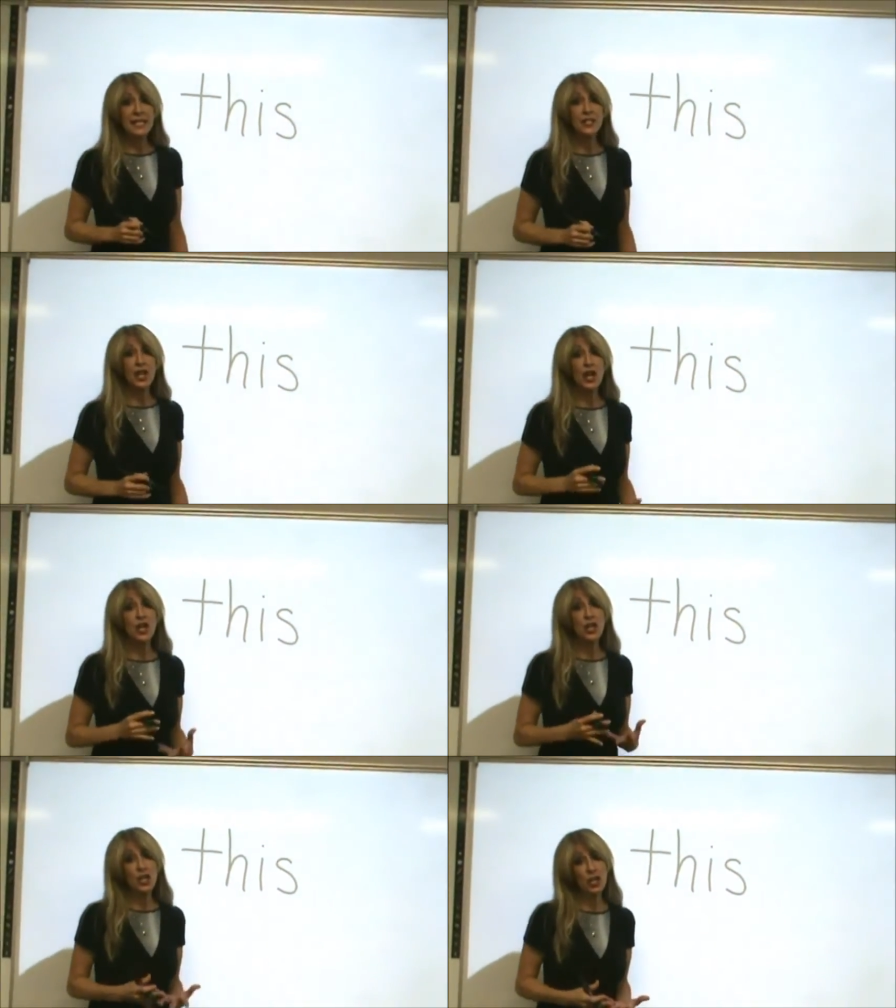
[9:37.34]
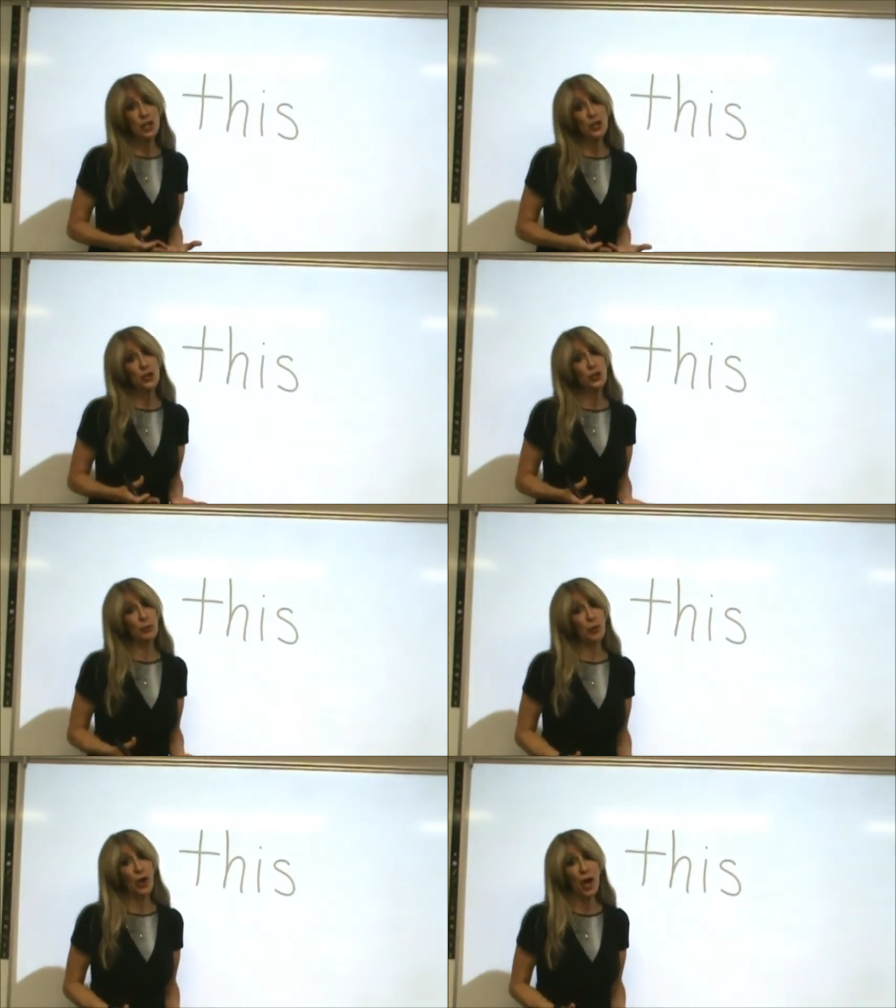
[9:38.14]
is a
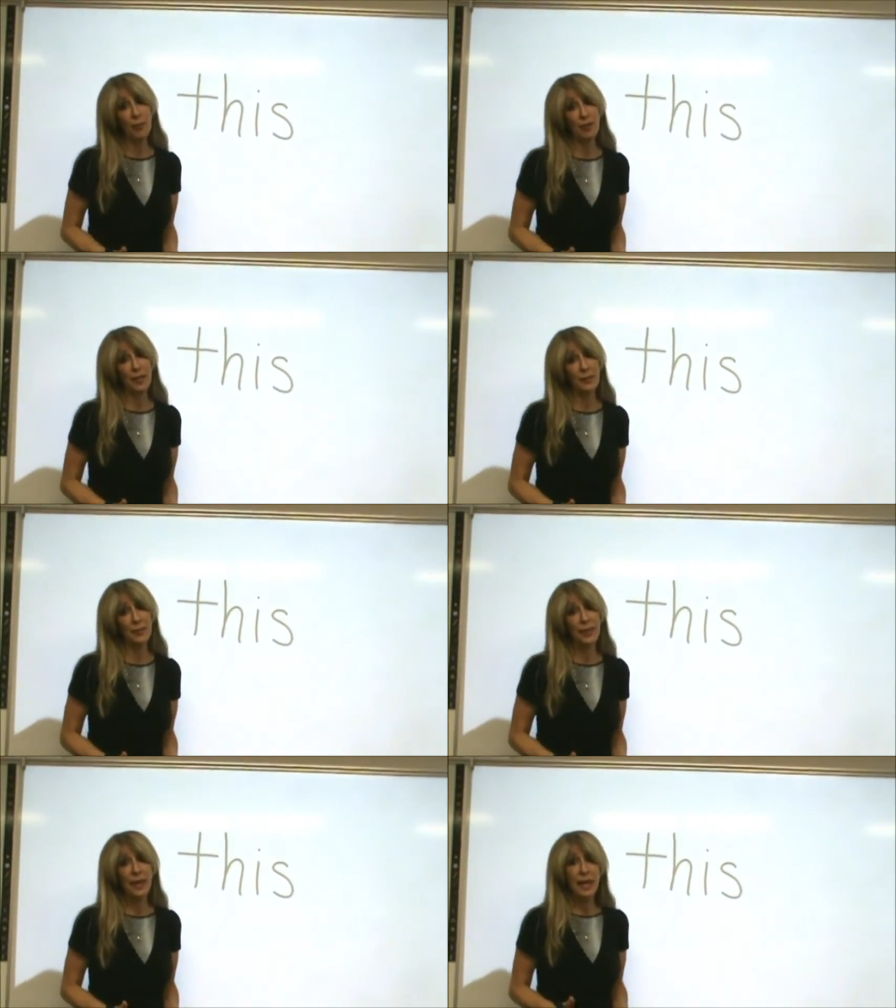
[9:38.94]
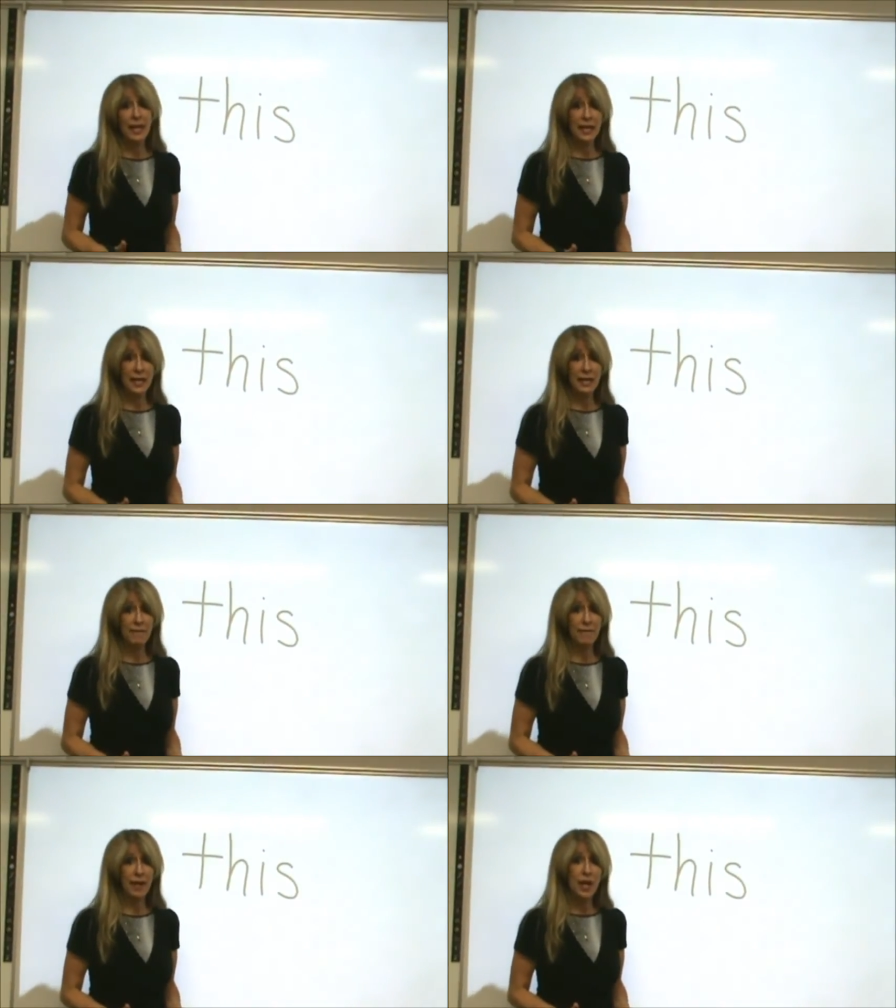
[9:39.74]
huge problem
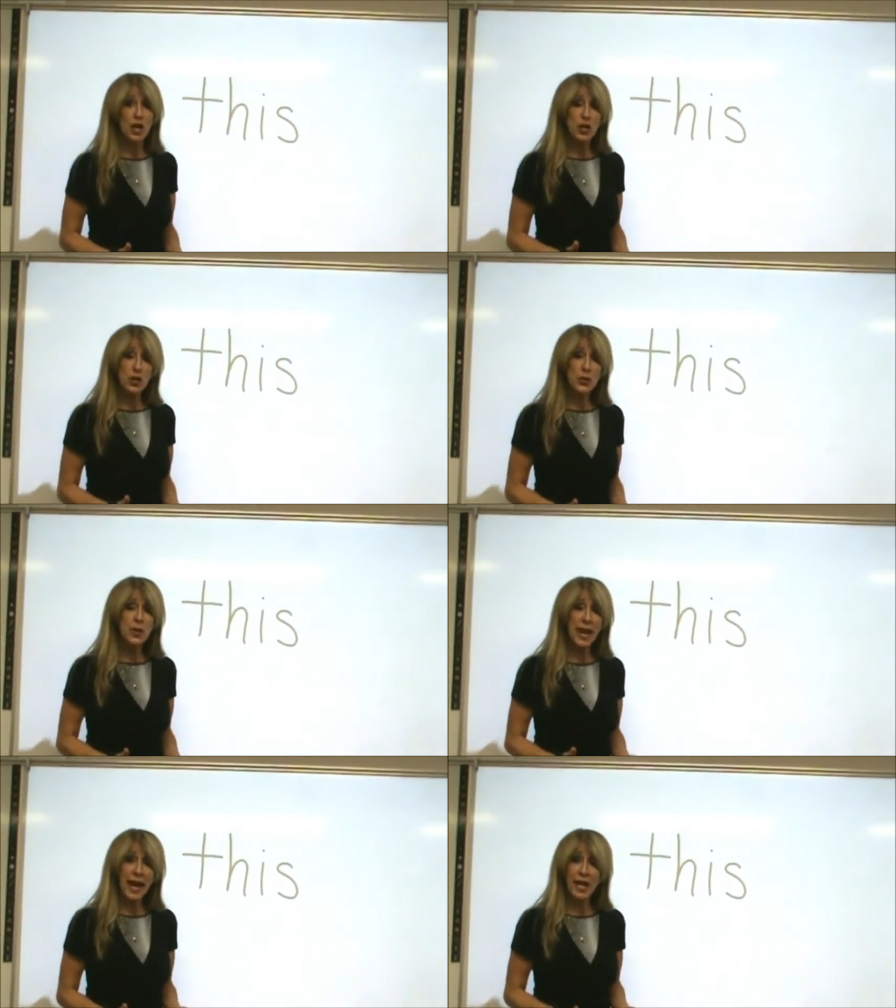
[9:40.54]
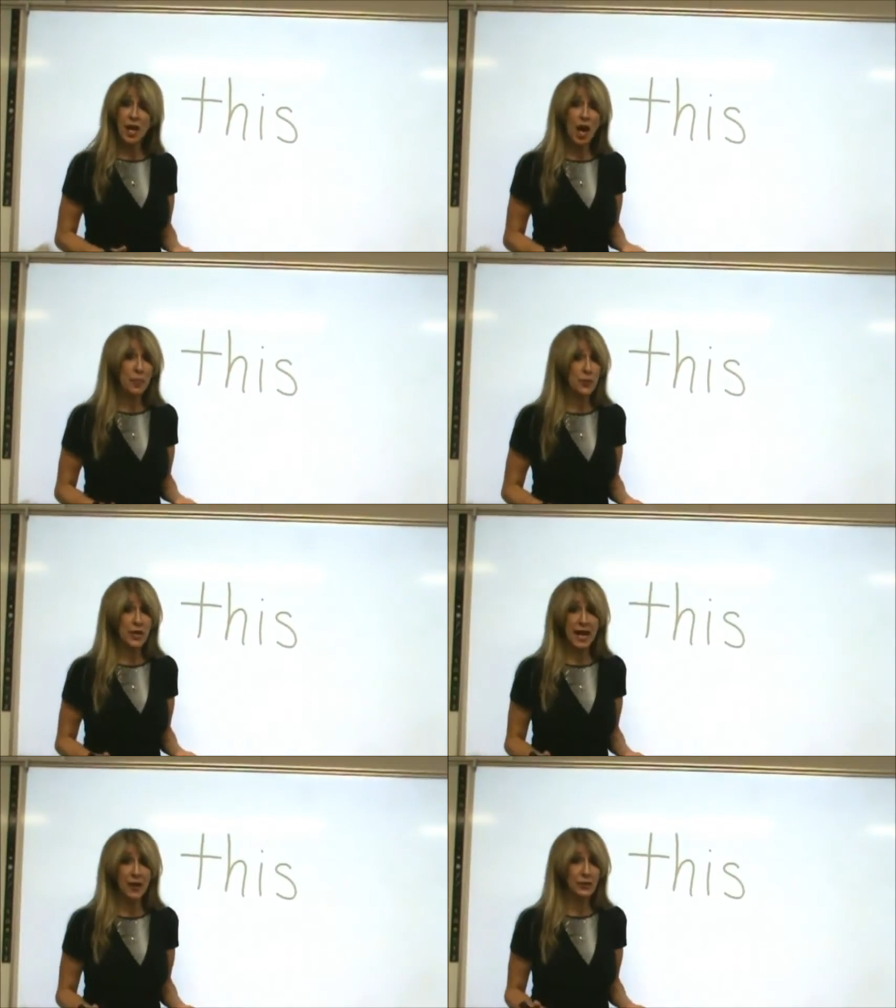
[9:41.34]
if you cannot
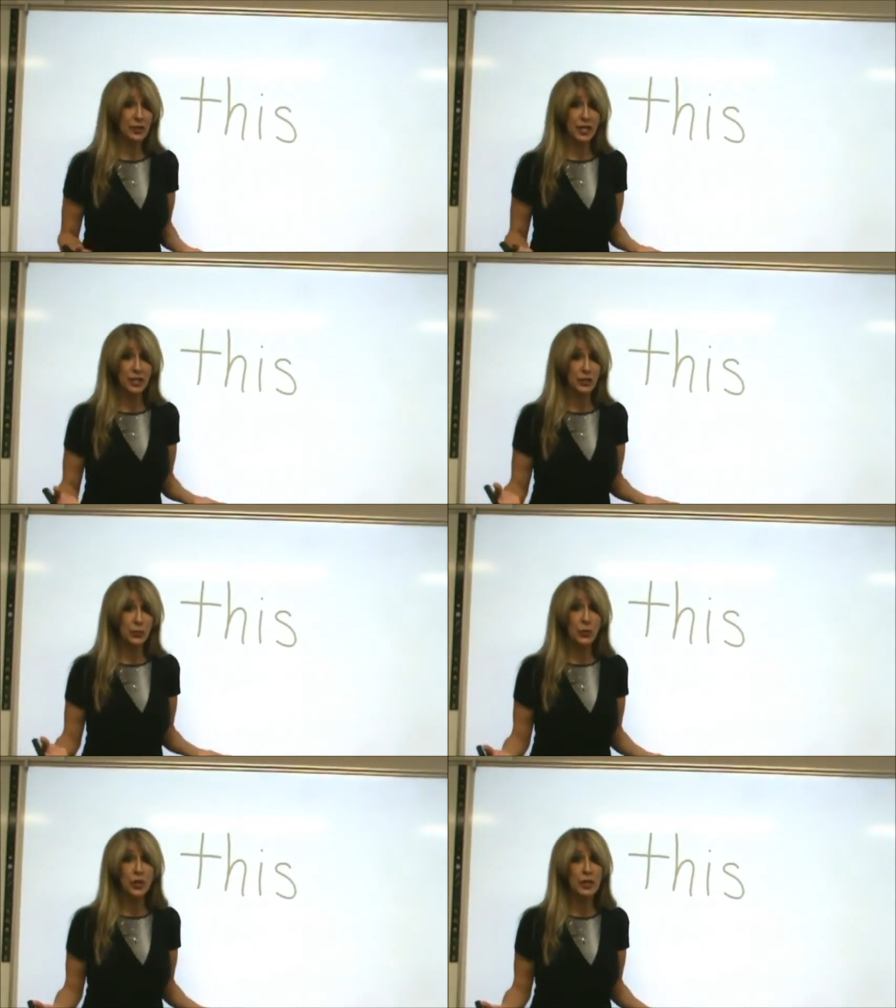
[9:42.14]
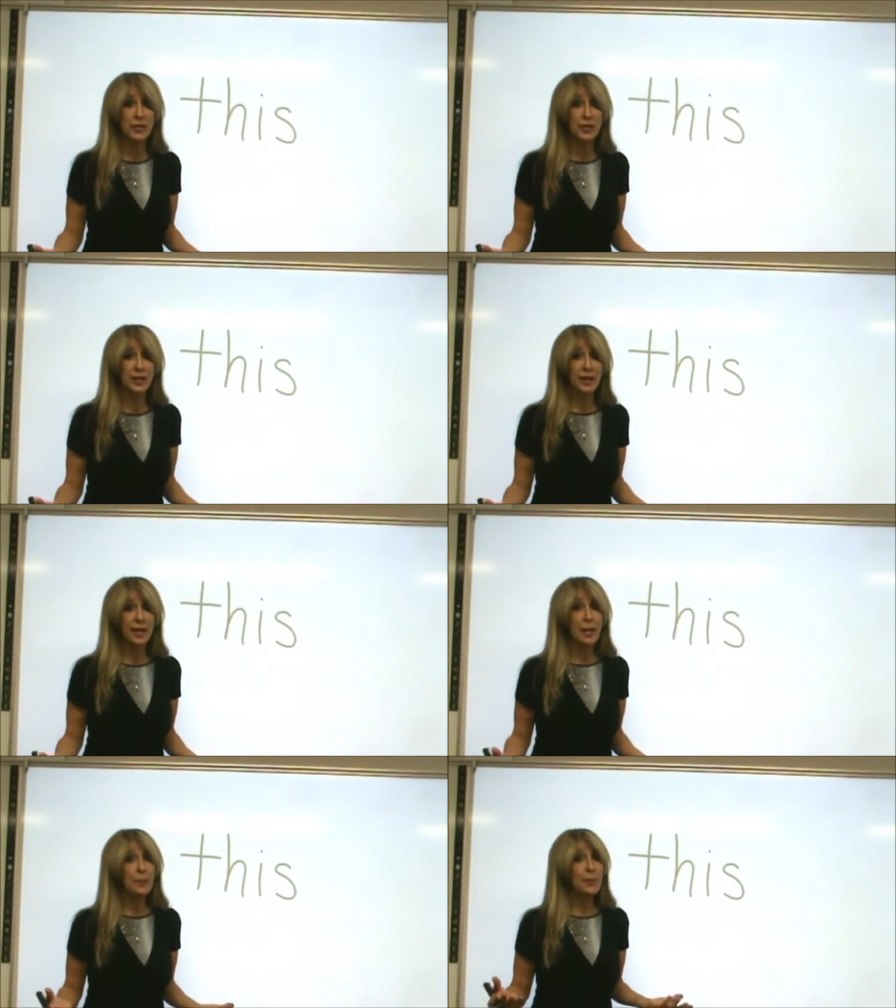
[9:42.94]
pronounce this word
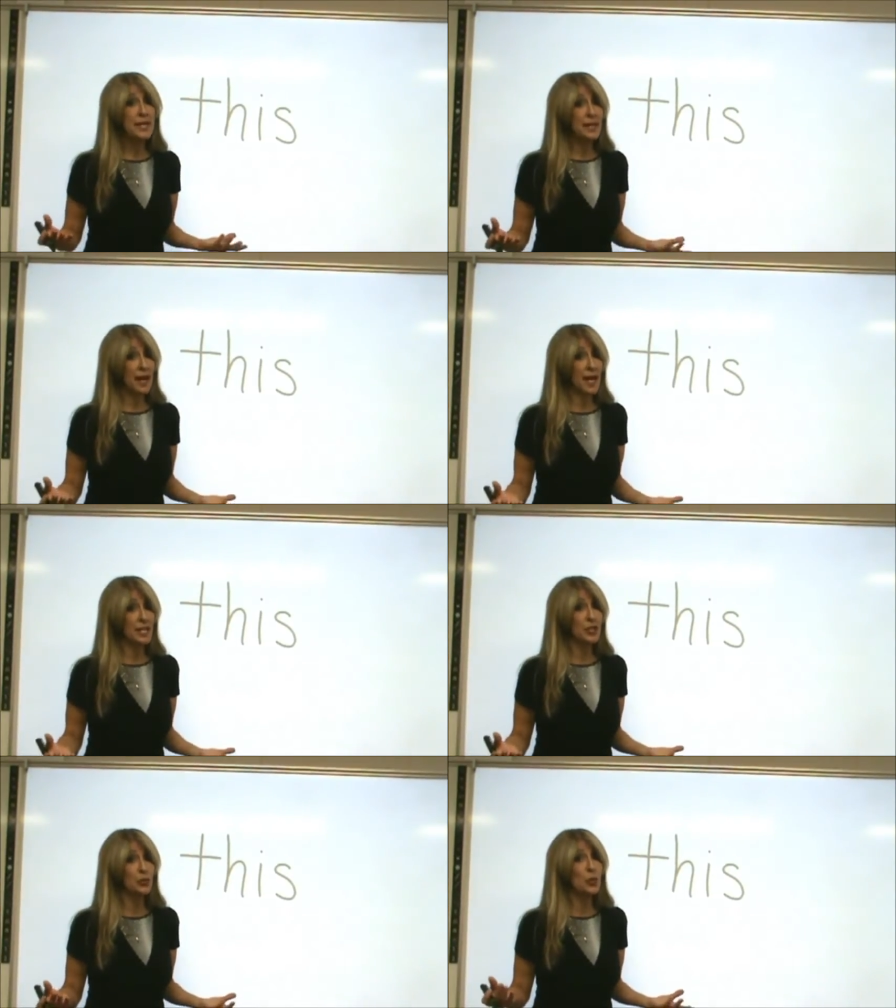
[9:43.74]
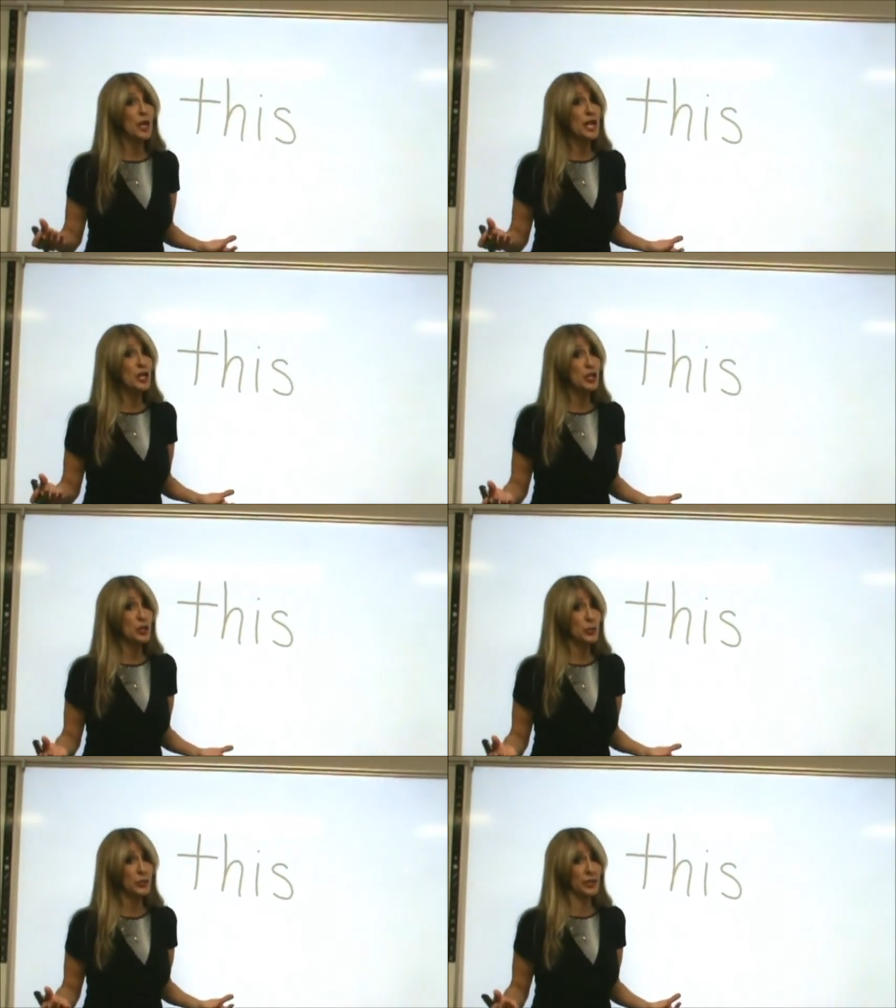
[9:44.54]
because we
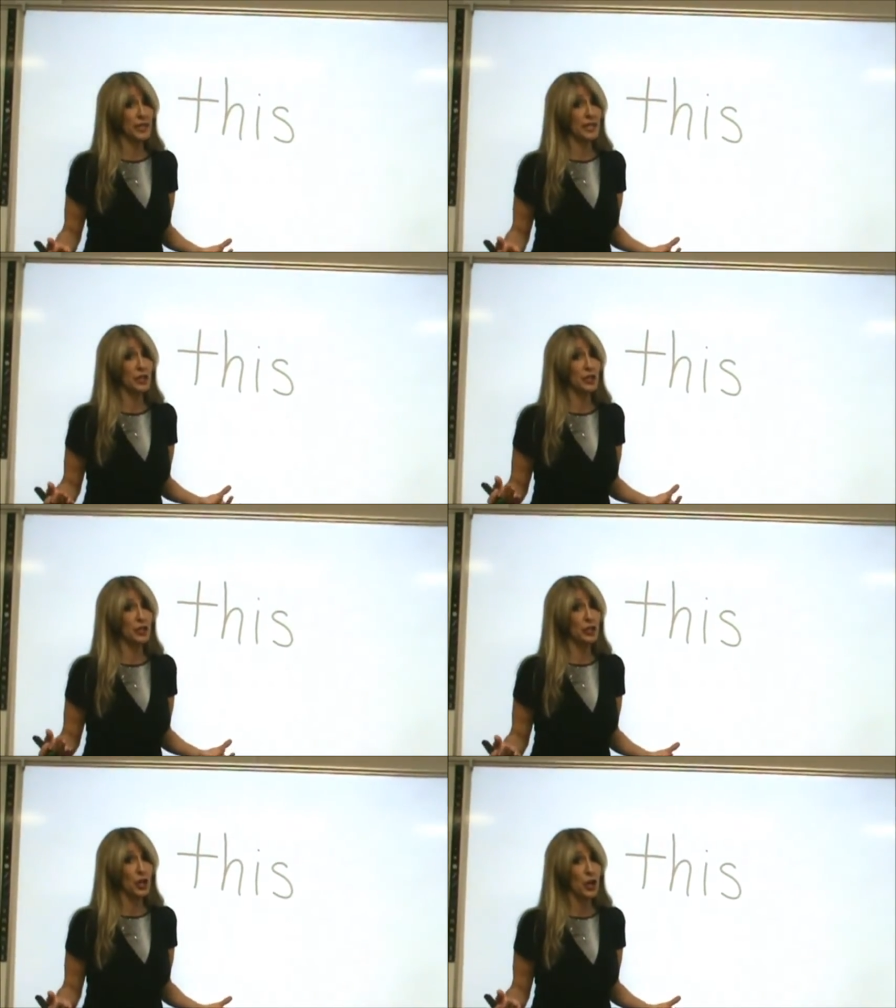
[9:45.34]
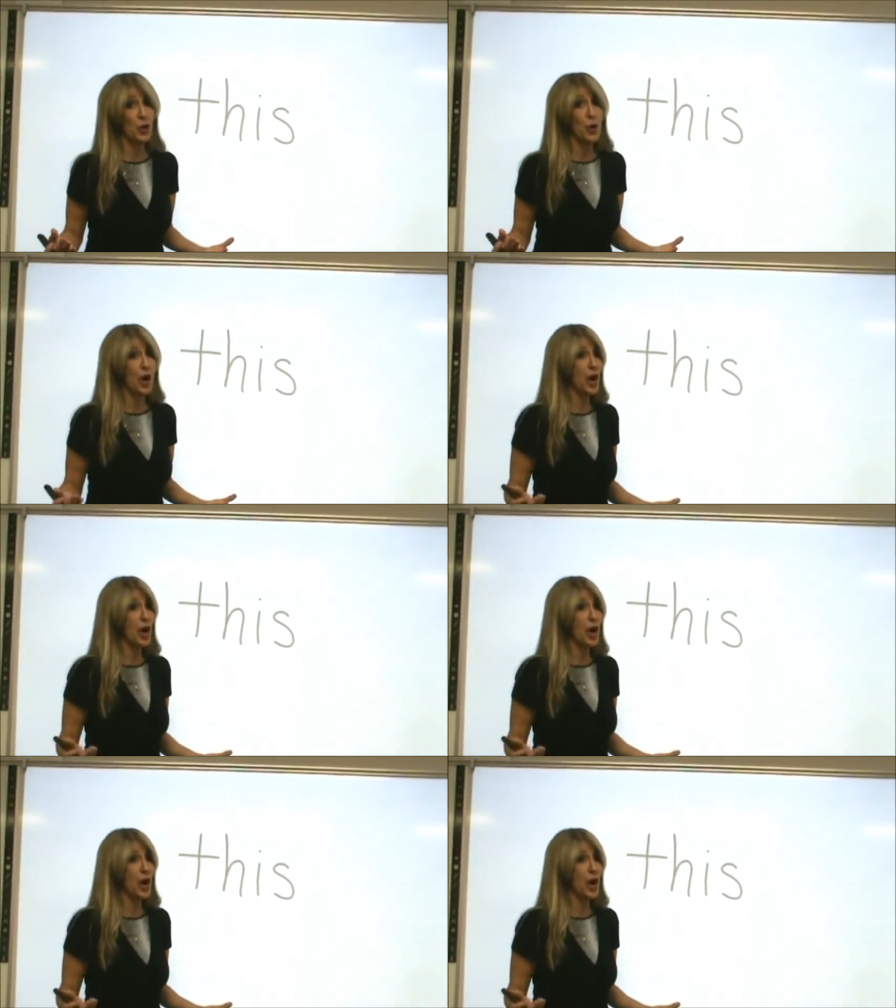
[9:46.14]
use it so